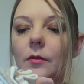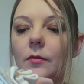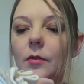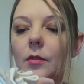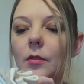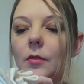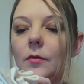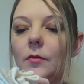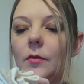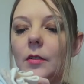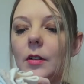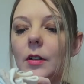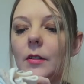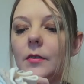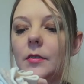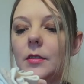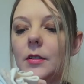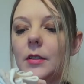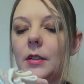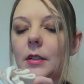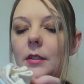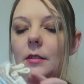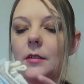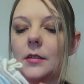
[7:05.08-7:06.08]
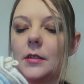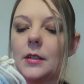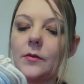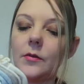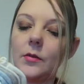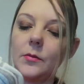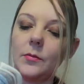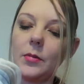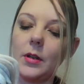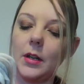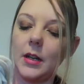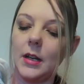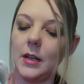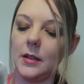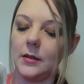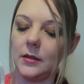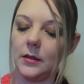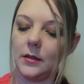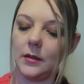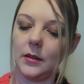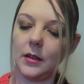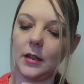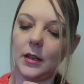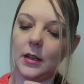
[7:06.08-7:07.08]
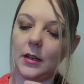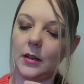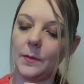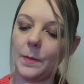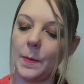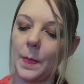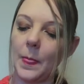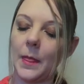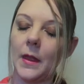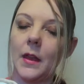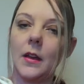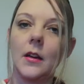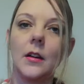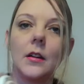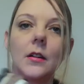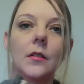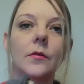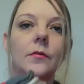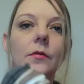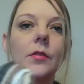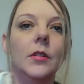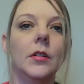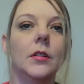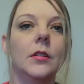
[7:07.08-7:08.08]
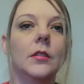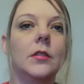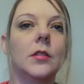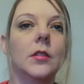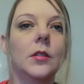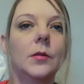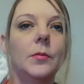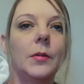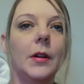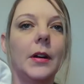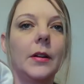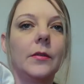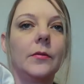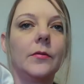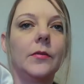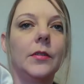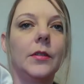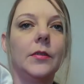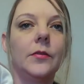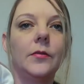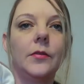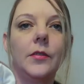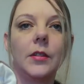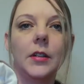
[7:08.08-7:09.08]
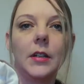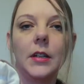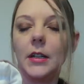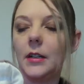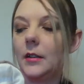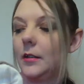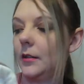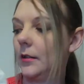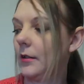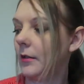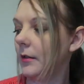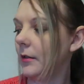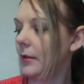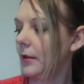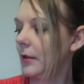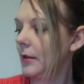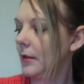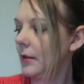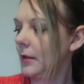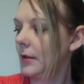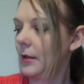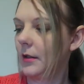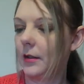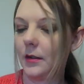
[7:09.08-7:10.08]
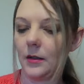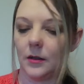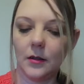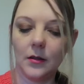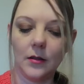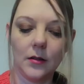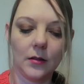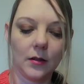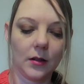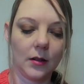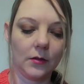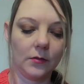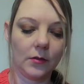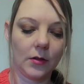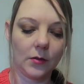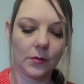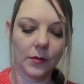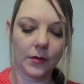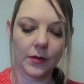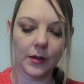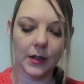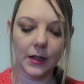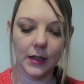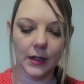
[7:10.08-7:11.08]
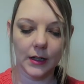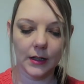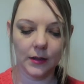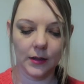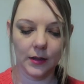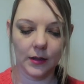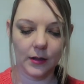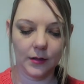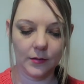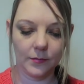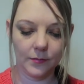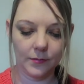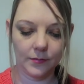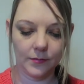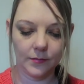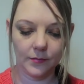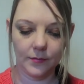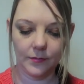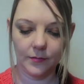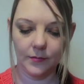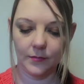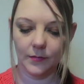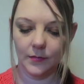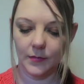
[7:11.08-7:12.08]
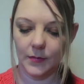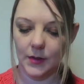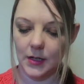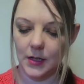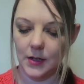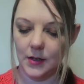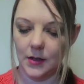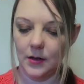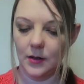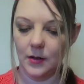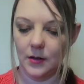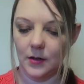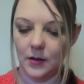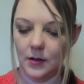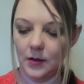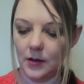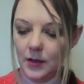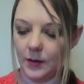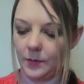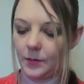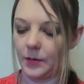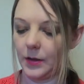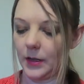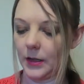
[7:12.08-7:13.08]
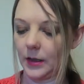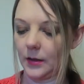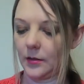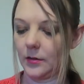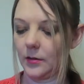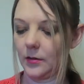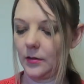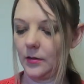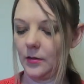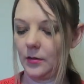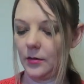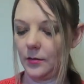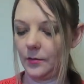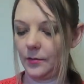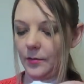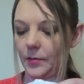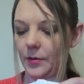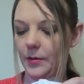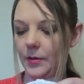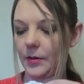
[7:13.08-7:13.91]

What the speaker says: 4, 5, 6, 7 pairs in there for £2.50. Can't go wrong with that, can you? I picked up